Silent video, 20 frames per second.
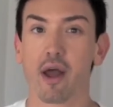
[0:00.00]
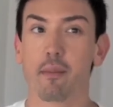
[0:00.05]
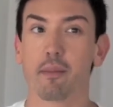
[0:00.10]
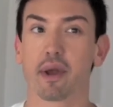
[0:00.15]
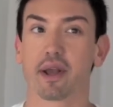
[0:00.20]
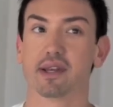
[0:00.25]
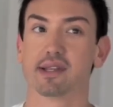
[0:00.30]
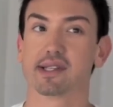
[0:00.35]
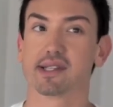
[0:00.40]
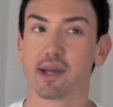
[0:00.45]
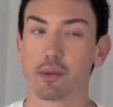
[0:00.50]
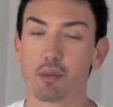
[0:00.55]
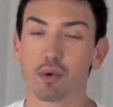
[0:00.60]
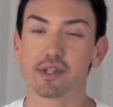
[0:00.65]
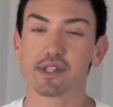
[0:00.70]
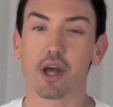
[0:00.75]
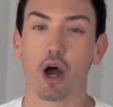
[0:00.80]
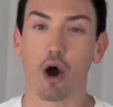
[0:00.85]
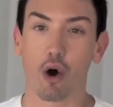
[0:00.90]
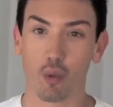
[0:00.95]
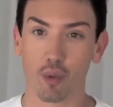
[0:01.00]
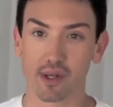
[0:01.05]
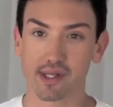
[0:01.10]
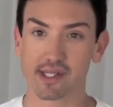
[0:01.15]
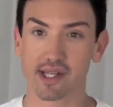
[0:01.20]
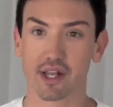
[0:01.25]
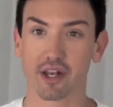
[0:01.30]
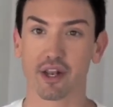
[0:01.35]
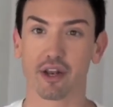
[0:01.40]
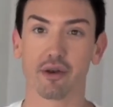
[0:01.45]
Because someone's
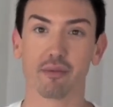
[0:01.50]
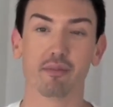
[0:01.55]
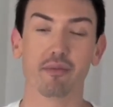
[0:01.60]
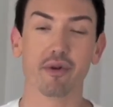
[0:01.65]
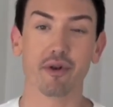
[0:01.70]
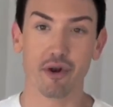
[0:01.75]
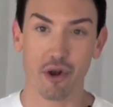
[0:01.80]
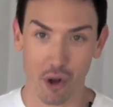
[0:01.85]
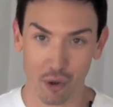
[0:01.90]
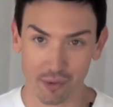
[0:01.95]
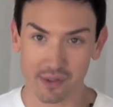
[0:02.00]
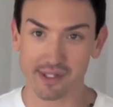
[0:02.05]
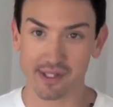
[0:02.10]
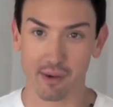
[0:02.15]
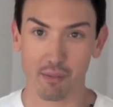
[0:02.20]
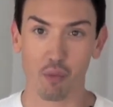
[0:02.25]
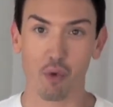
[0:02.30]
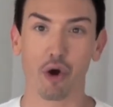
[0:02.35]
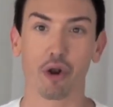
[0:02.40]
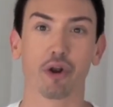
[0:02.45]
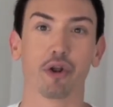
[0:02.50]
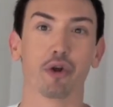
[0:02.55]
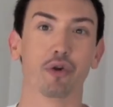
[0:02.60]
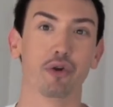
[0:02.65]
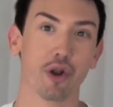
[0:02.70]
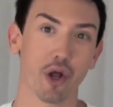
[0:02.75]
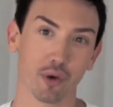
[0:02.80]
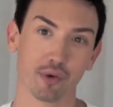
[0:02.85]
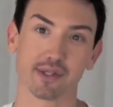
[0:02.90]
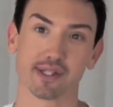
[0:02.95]
always going to know someone
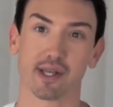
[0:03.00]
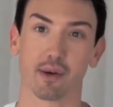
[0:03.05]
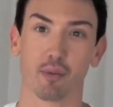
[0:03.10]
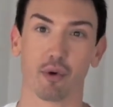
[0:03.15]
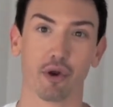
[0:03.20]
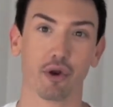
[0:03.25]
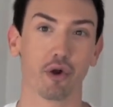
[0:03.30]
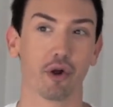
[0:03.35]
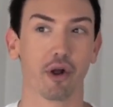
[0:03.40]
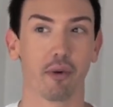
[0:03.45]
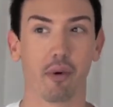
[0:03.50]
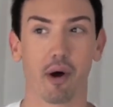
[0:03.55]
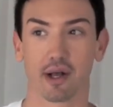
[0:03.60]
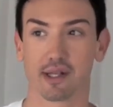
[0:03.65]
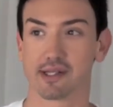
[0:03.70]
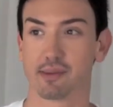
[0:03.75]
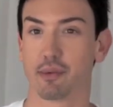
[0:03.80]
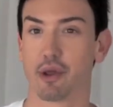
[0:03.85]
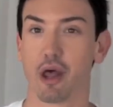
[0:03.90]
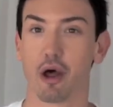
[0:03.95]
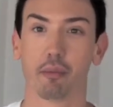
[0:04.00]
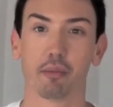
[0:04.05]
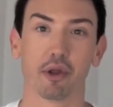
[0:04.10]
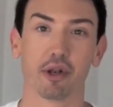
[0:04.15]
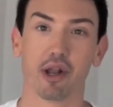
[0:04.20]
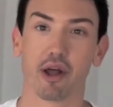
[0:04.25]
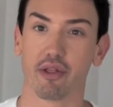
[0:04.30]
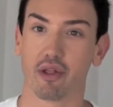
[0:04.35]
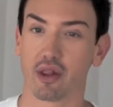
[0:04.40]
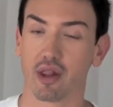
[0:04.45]
who could possibly help you
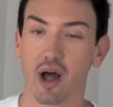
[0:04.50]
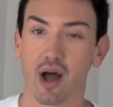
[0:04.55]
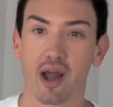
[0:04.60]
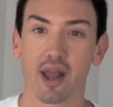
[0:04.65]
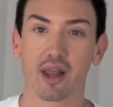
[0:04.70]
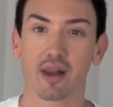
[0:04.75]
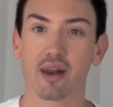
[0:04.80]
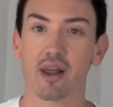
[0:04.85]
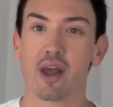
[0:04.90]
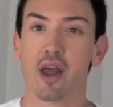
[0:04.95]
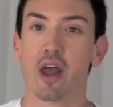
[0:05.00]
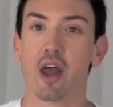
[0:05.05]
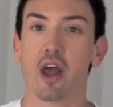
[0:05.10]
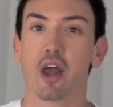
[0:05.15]
down the line.